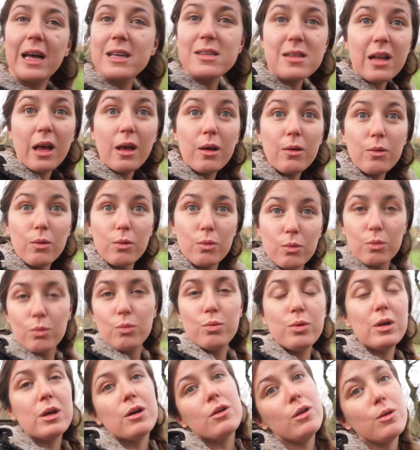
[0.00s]
ask, like,
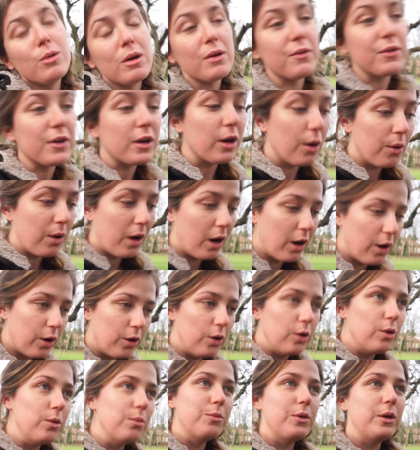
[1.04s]
will you ever go
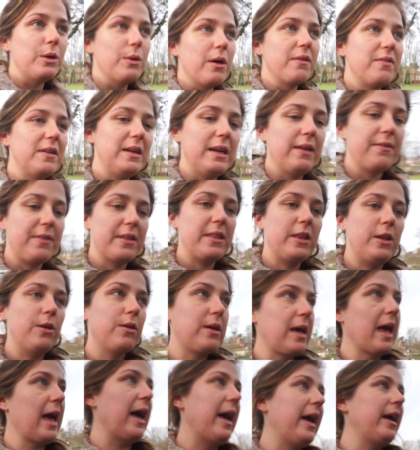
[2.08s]
home? Will you ever live in the
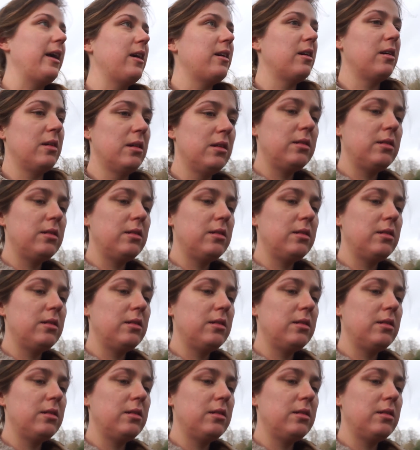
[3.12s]
UK?